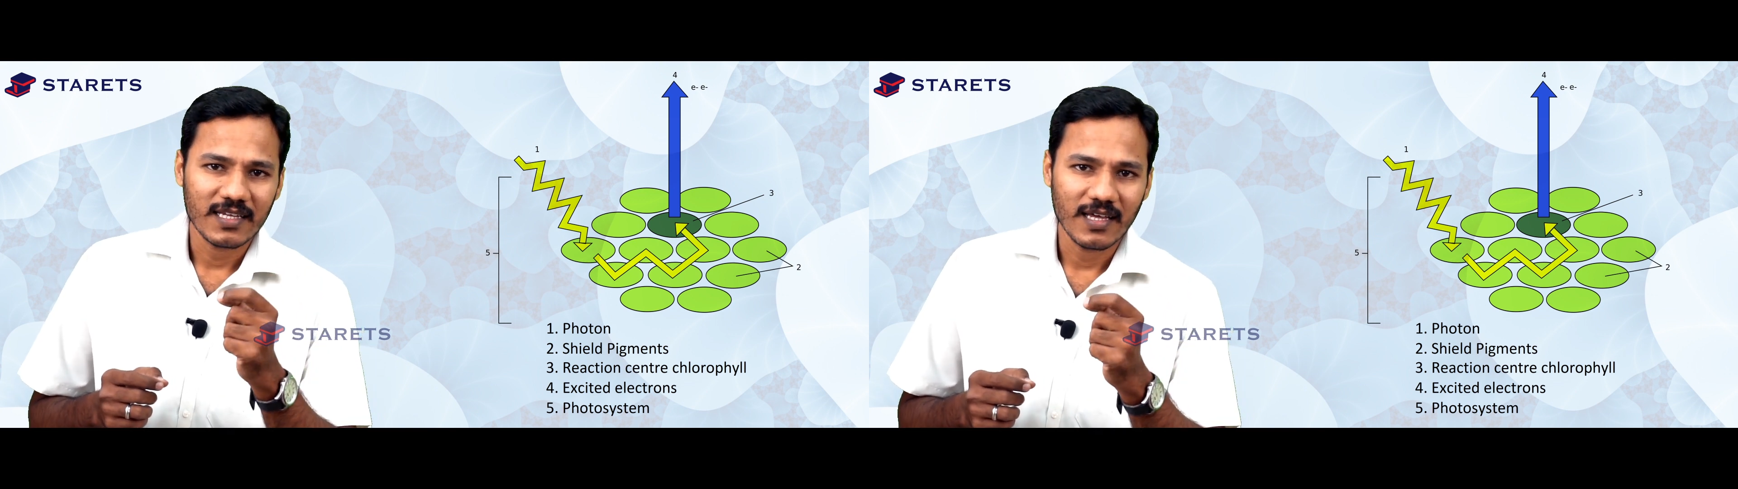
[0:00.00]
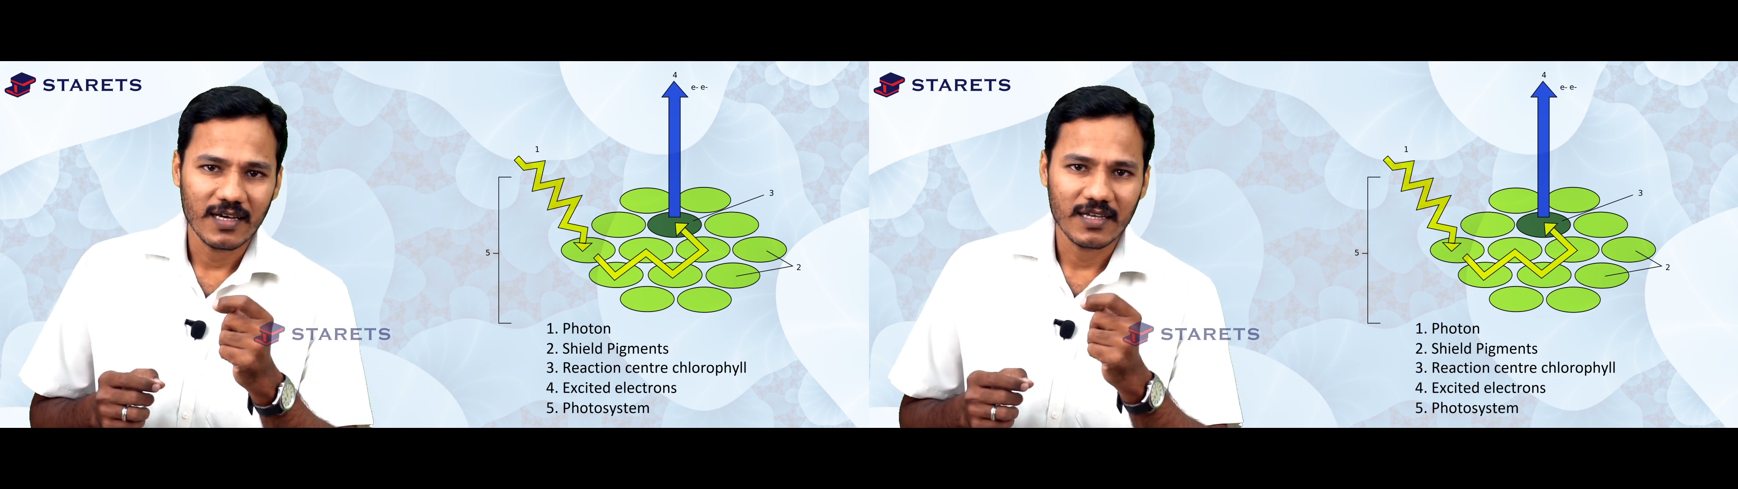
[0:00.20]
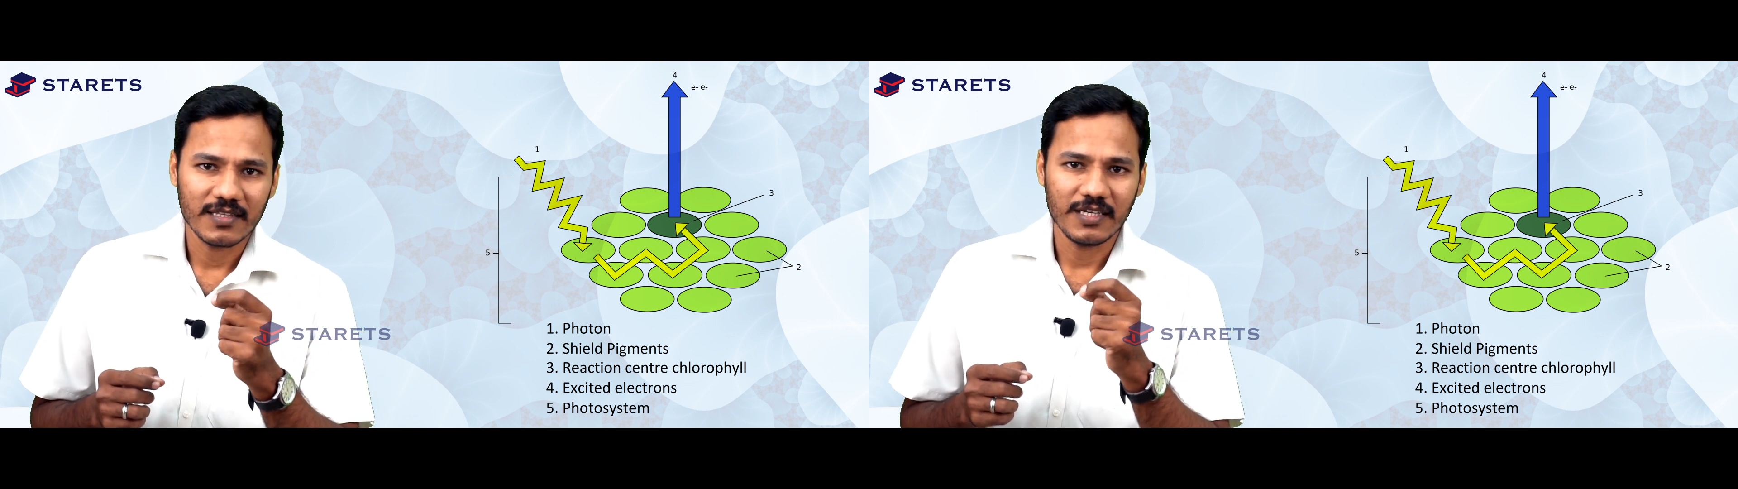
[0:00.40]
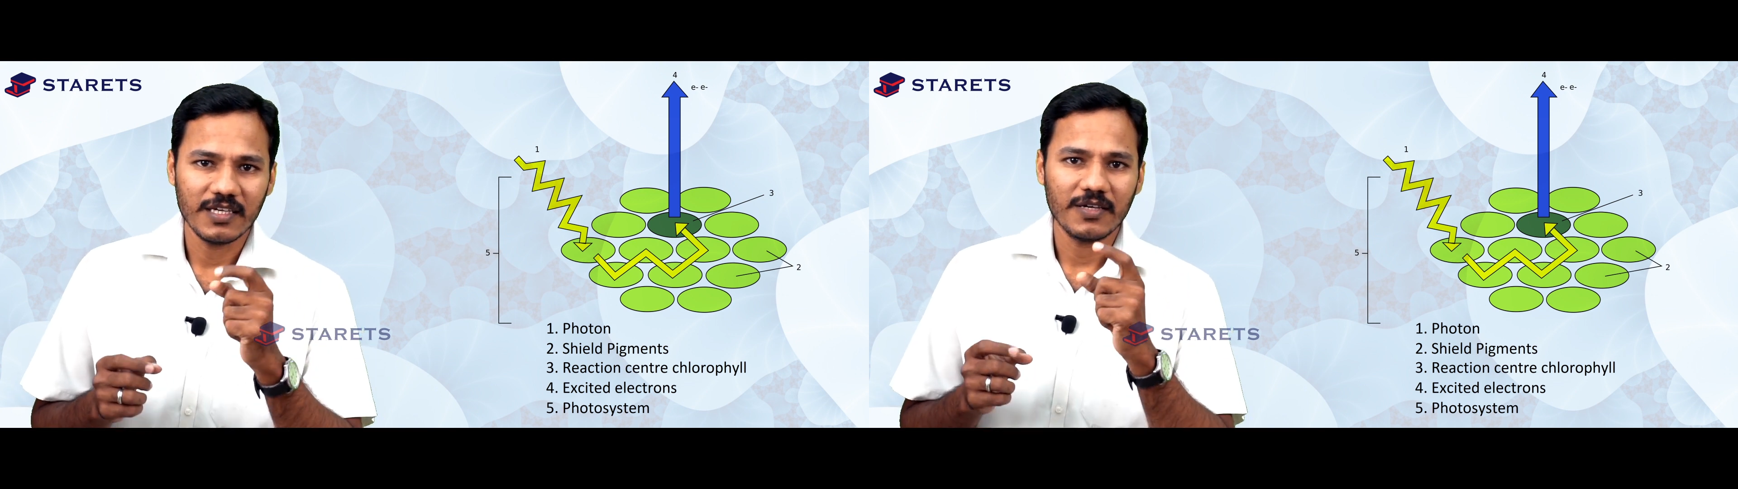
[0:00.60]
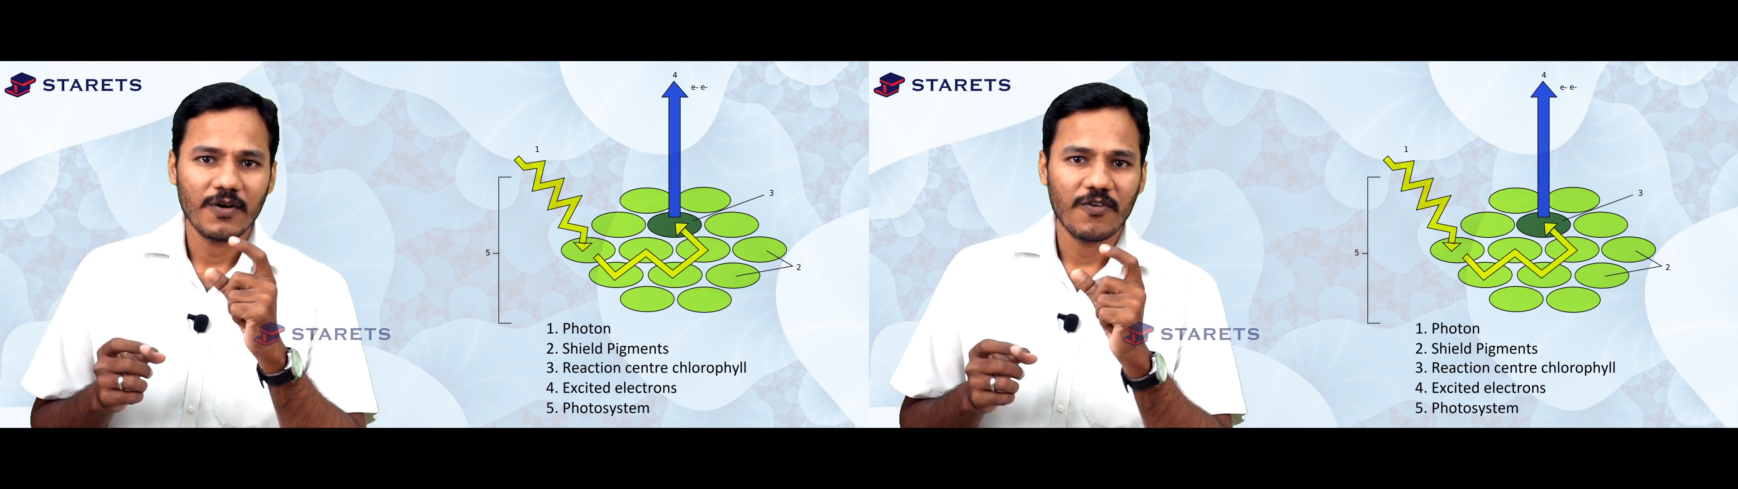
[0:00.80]

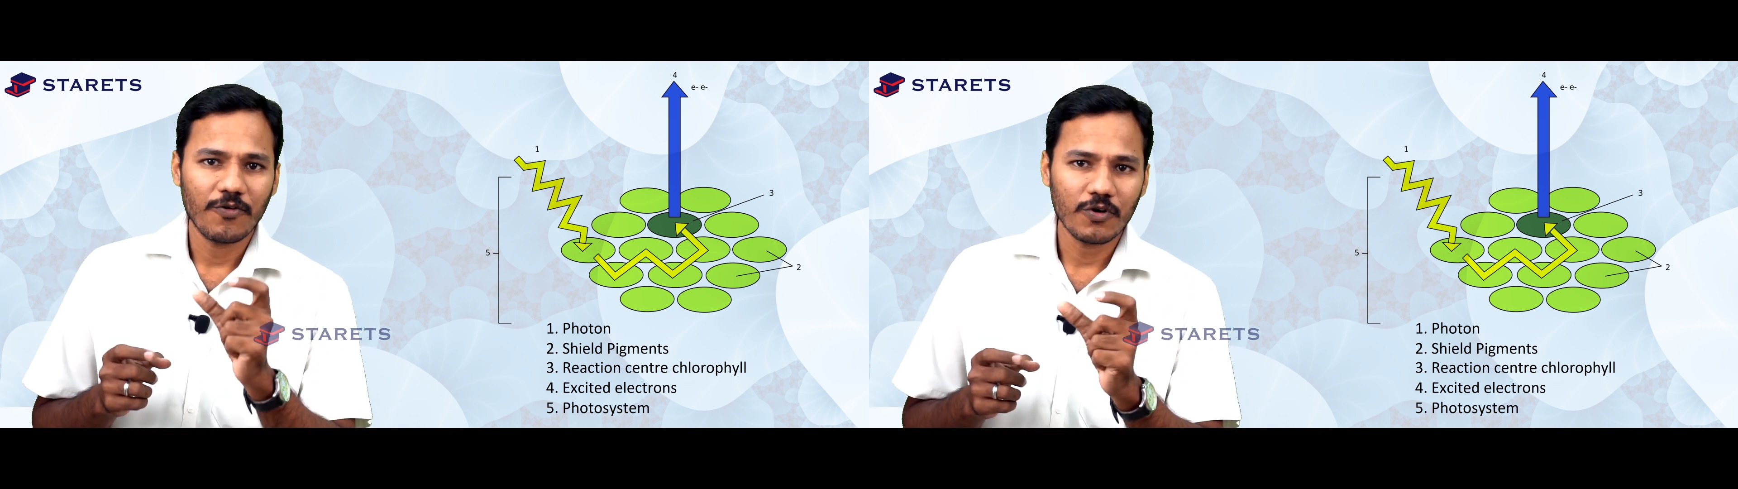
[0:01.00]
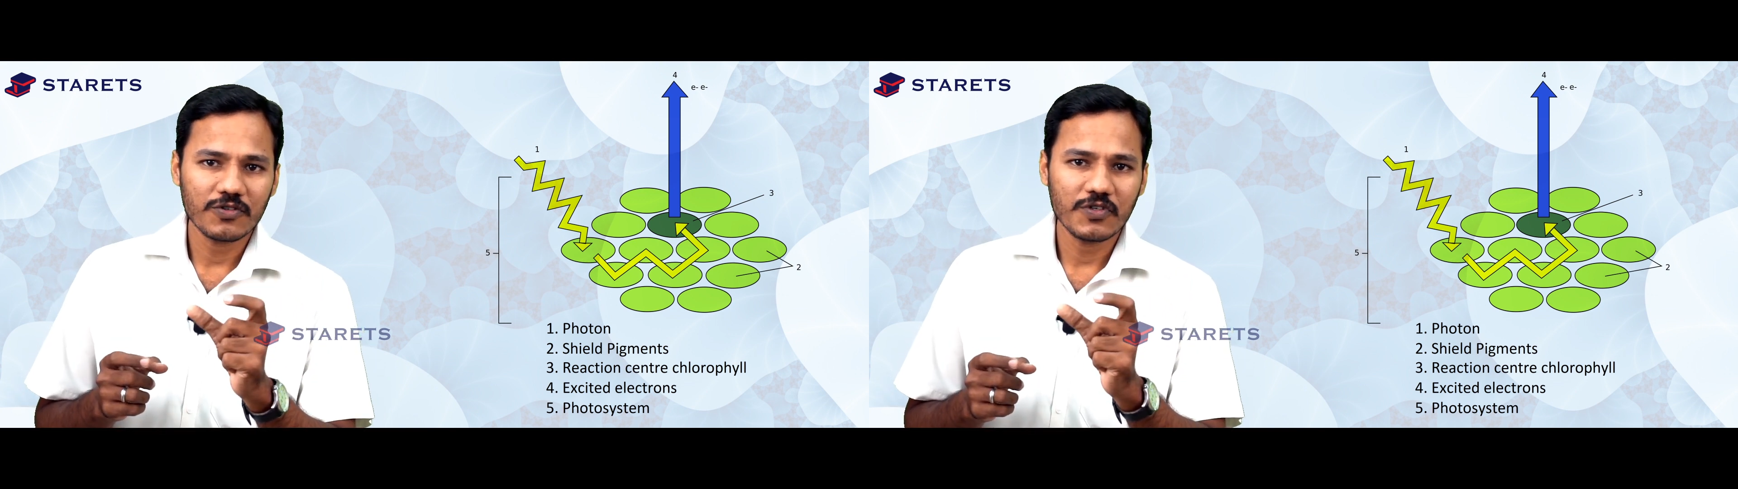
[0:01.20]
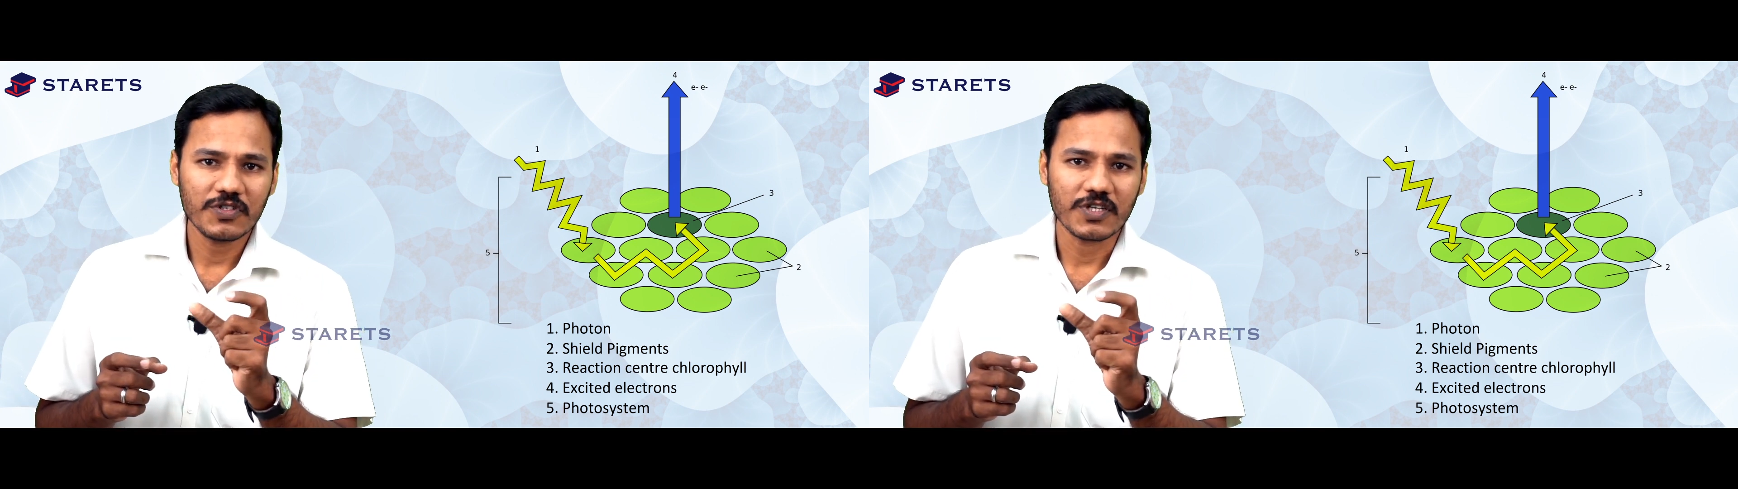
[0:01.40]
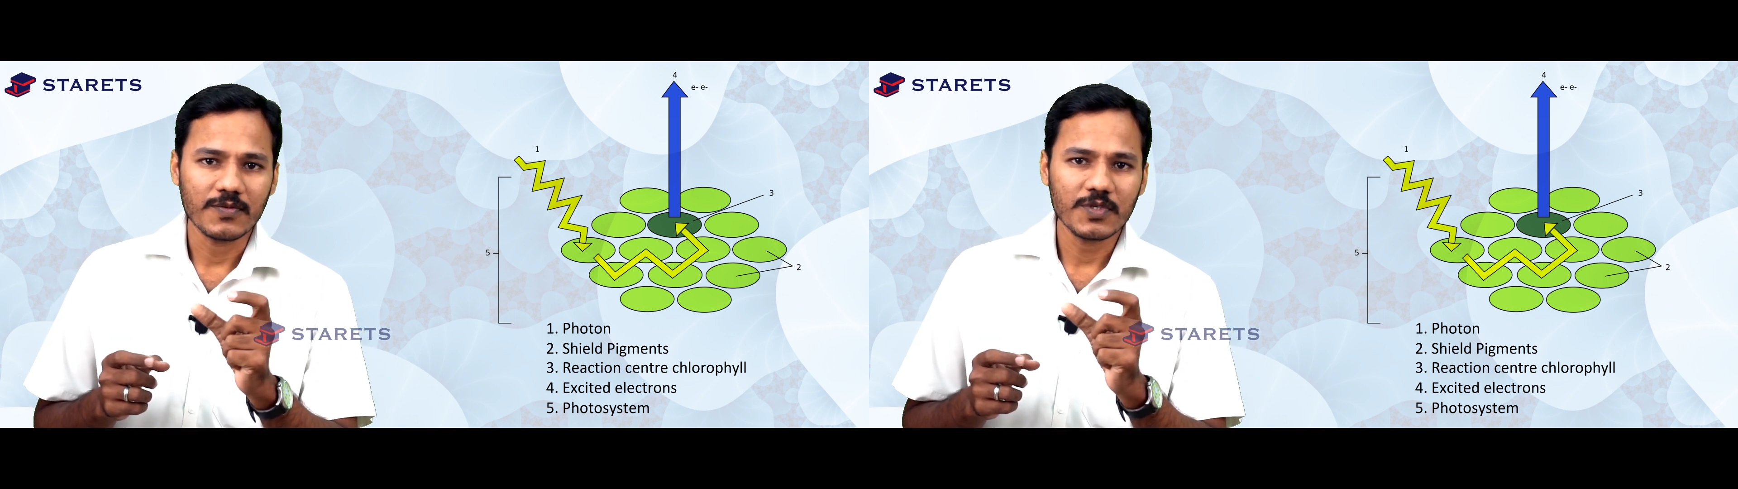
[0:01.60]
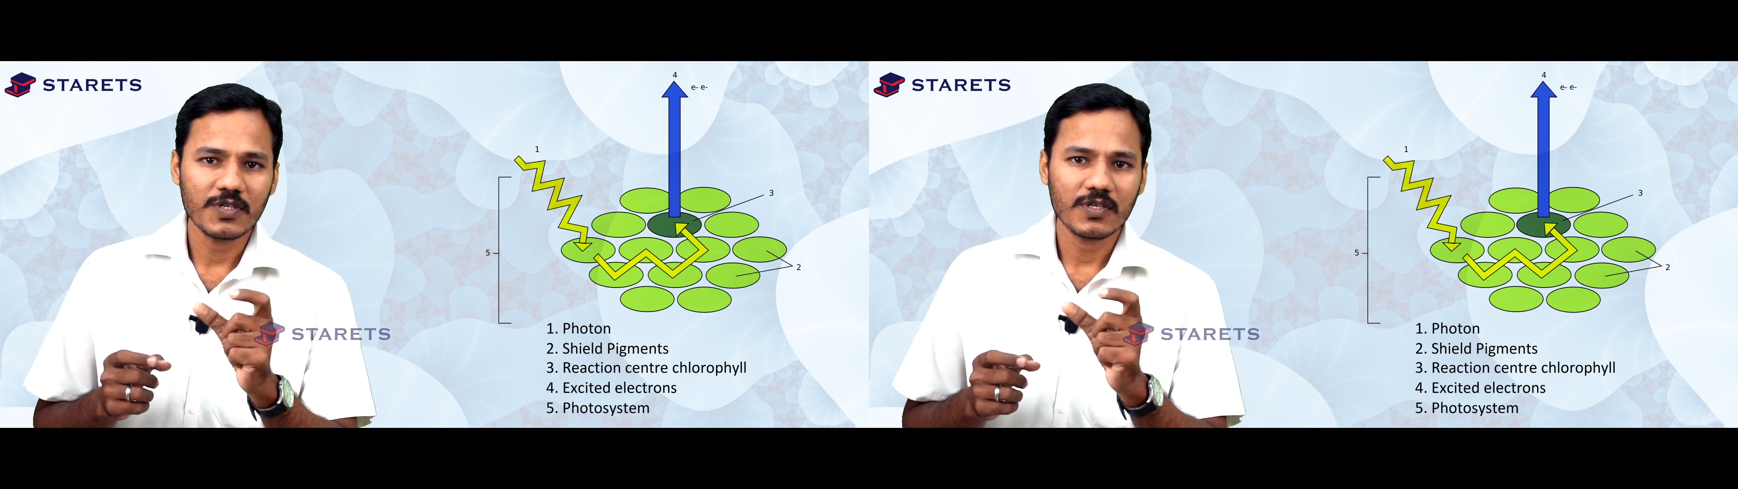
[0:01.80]
the
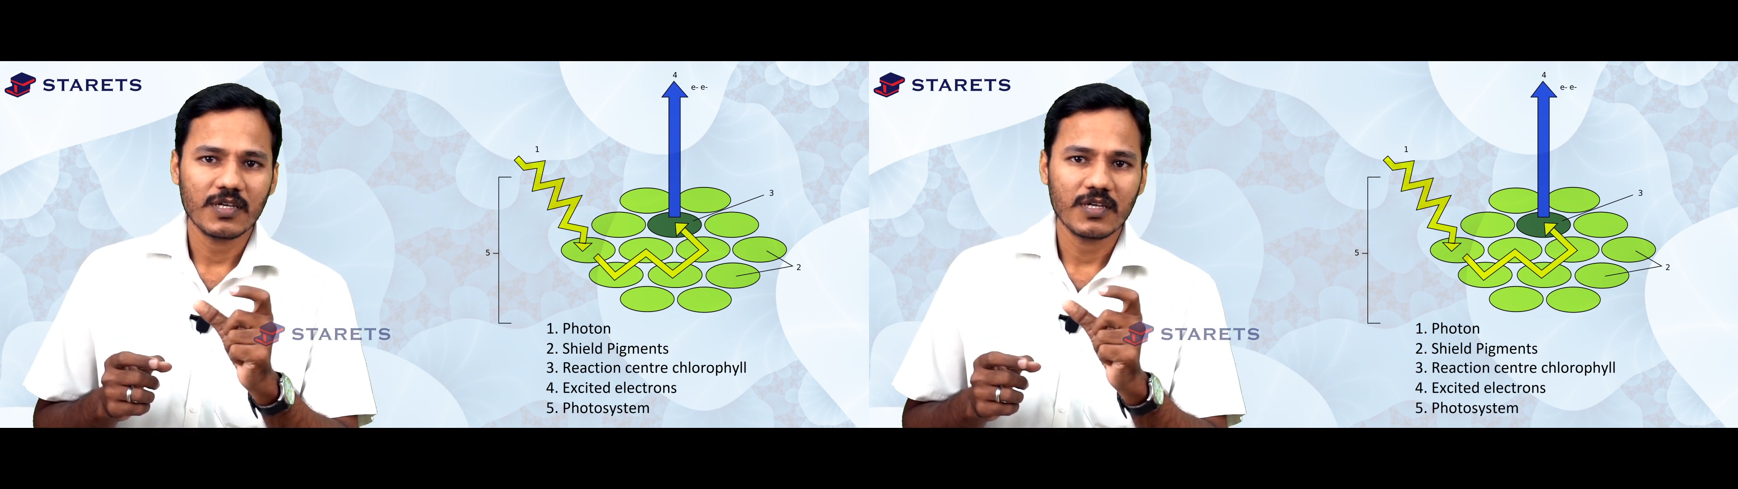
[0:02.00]
photosystems,